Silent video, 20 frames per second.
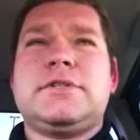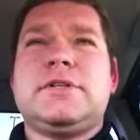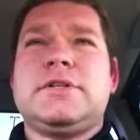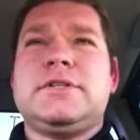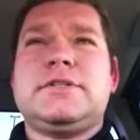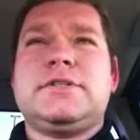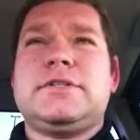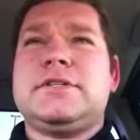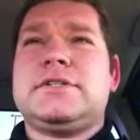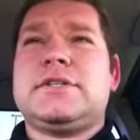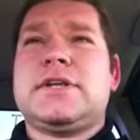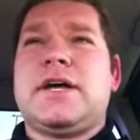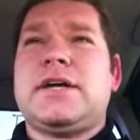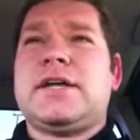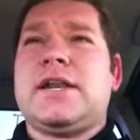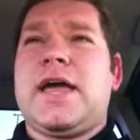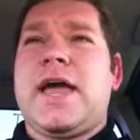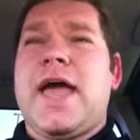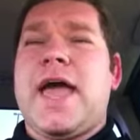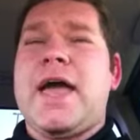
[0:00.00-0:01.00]
it's just not
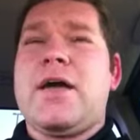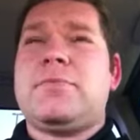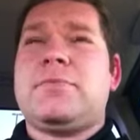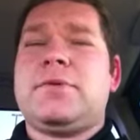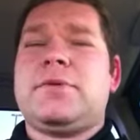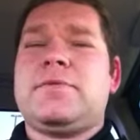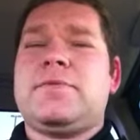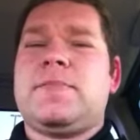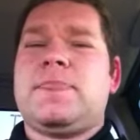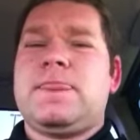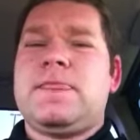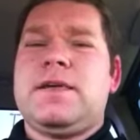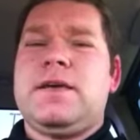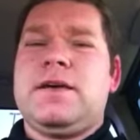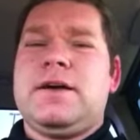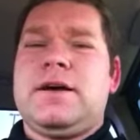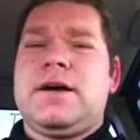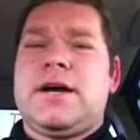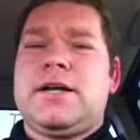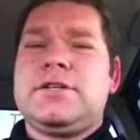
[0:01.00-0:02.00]
going to happen.
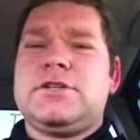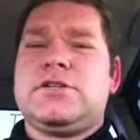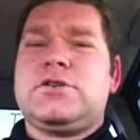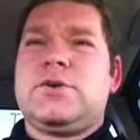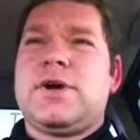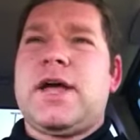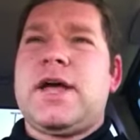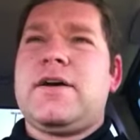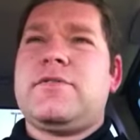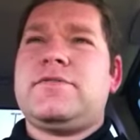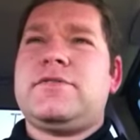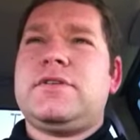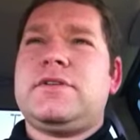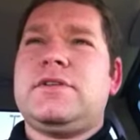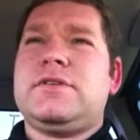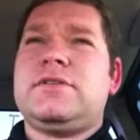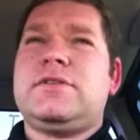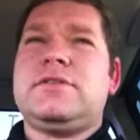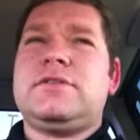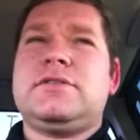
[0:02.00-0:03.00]
I just don't have
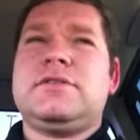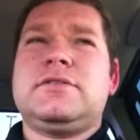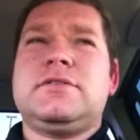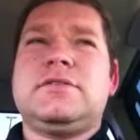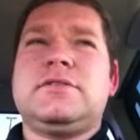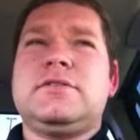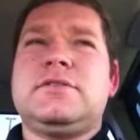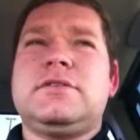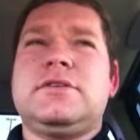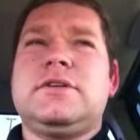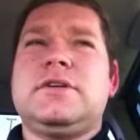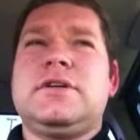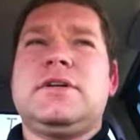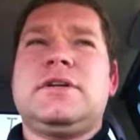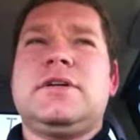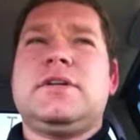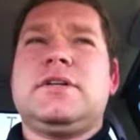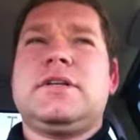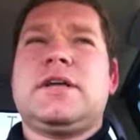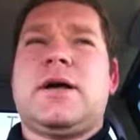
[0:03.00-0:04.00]

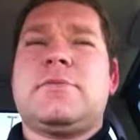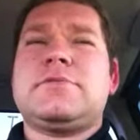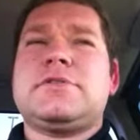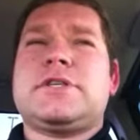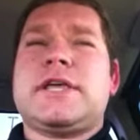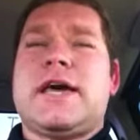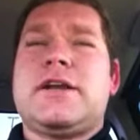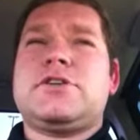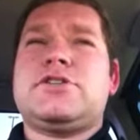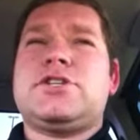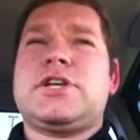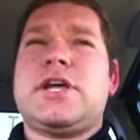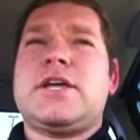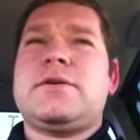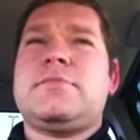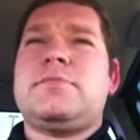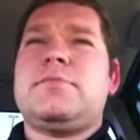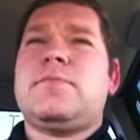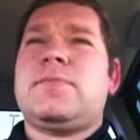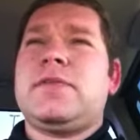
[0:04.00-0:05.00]
I'm just out of
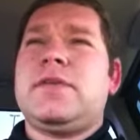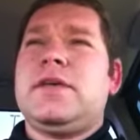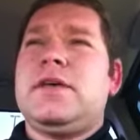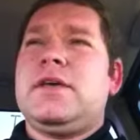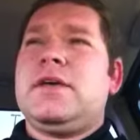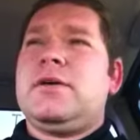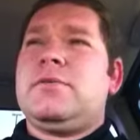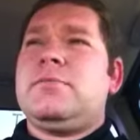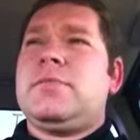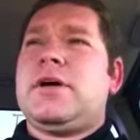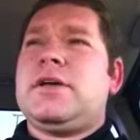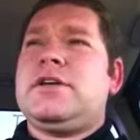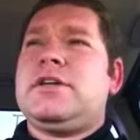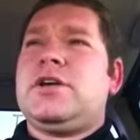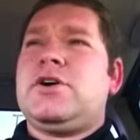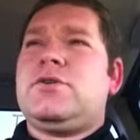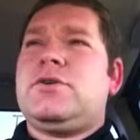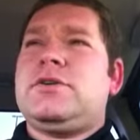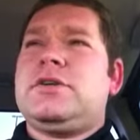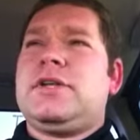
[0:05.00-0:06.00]
shape. But,
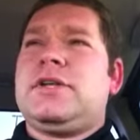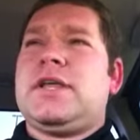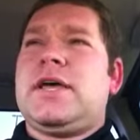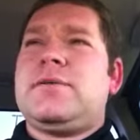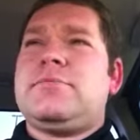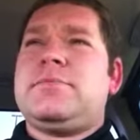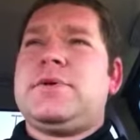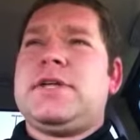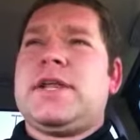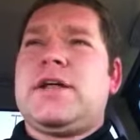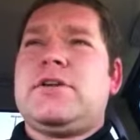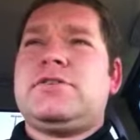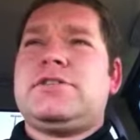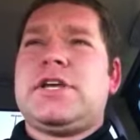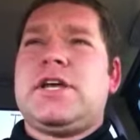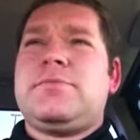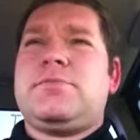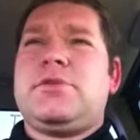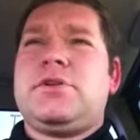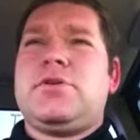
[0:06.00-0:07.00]
and being out of
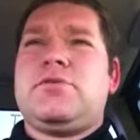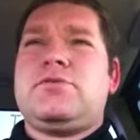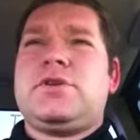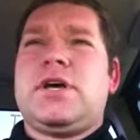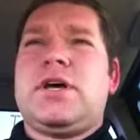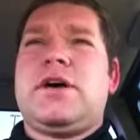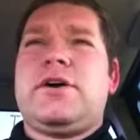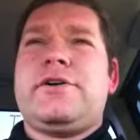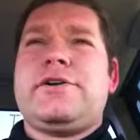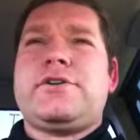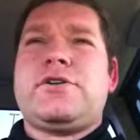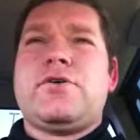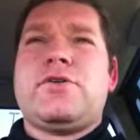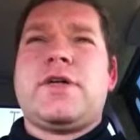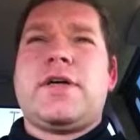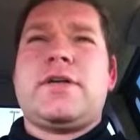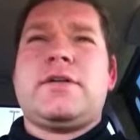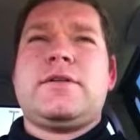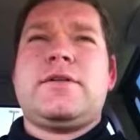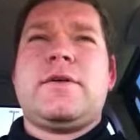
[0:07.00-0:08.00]
shape, I already know
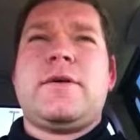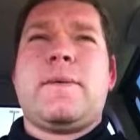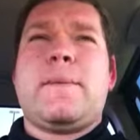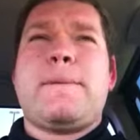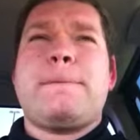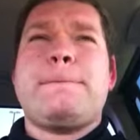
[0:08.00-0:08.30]
that.